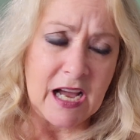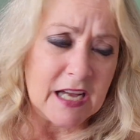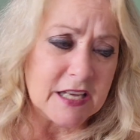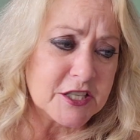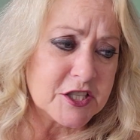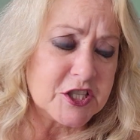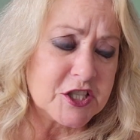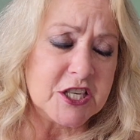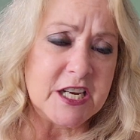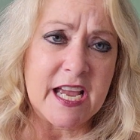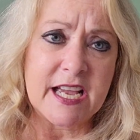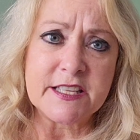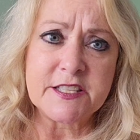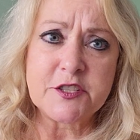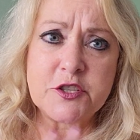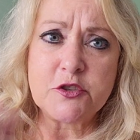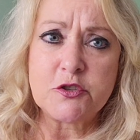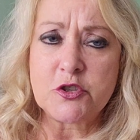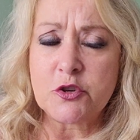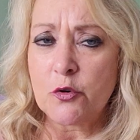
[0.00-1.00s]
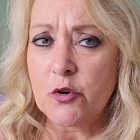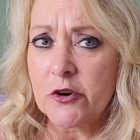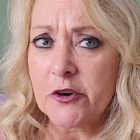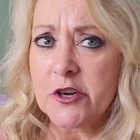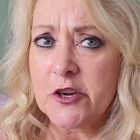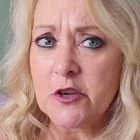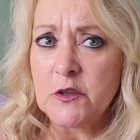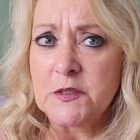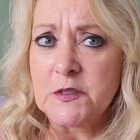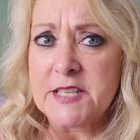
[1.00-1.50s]
she has
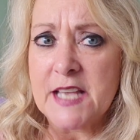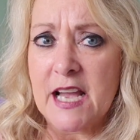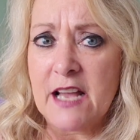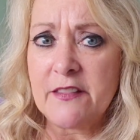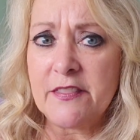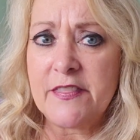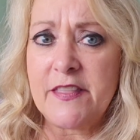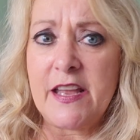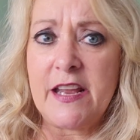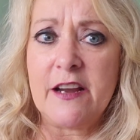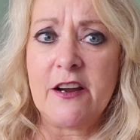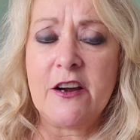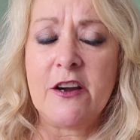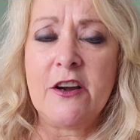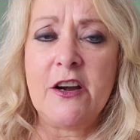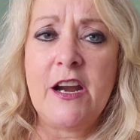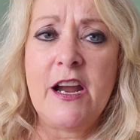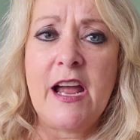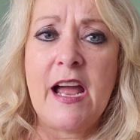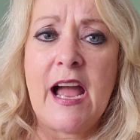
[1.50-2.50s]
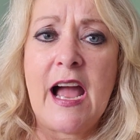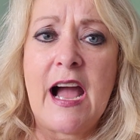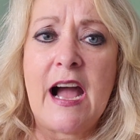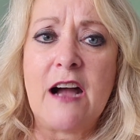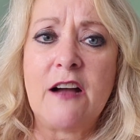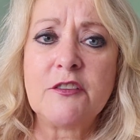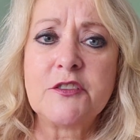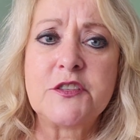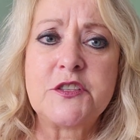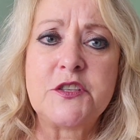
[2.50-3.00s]
tutorials out there
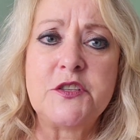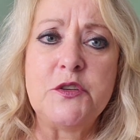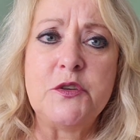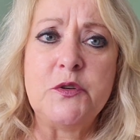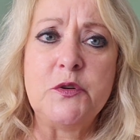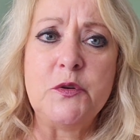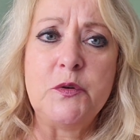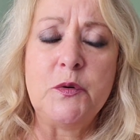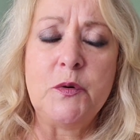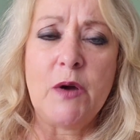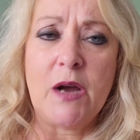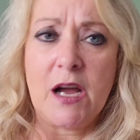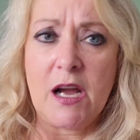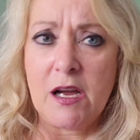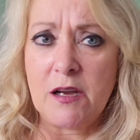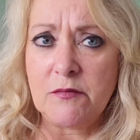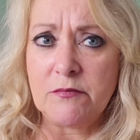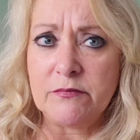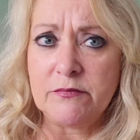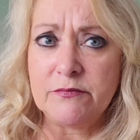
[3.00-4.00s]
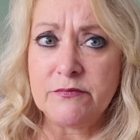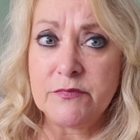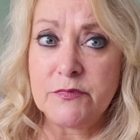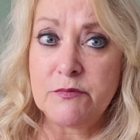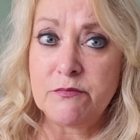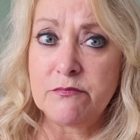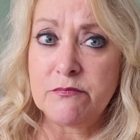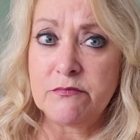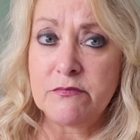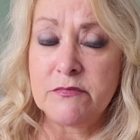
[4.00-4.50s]
how to
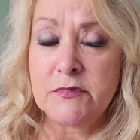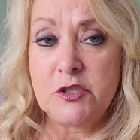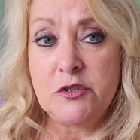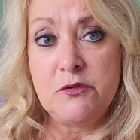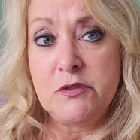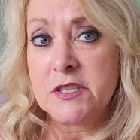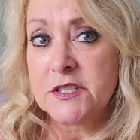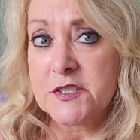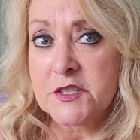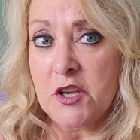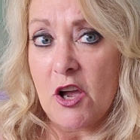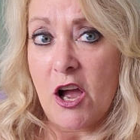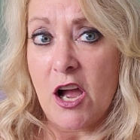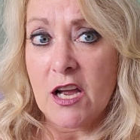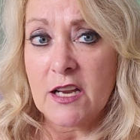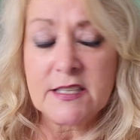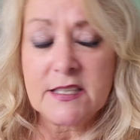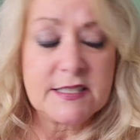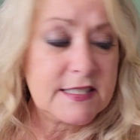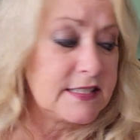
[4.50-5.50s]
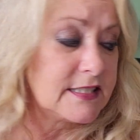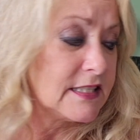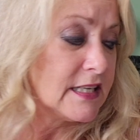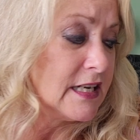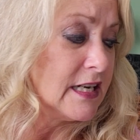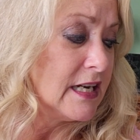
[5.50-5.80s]
do the socks.